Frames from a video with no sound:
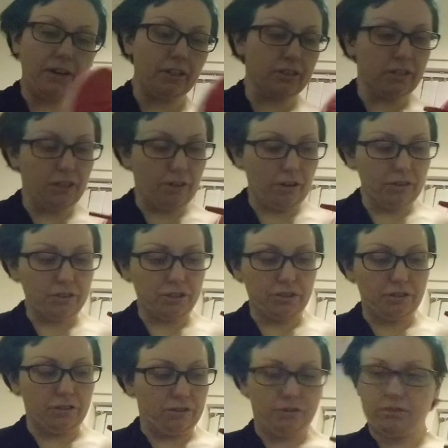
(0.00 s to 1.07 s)
actually got
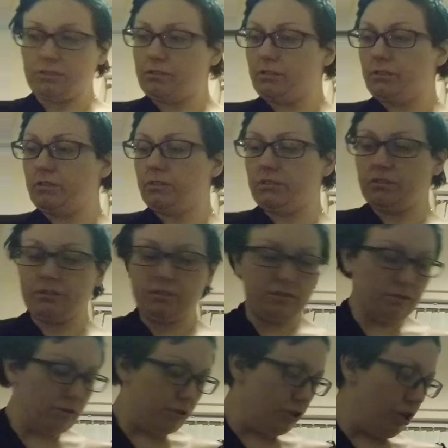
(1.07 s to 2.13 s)

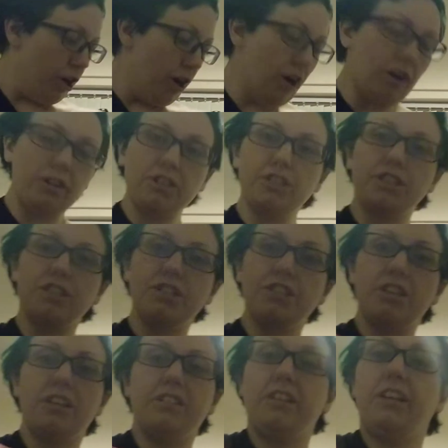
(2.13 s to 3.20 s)
charged
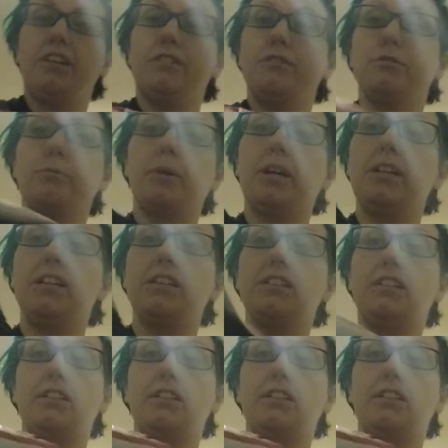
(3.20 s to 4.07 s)
there as well and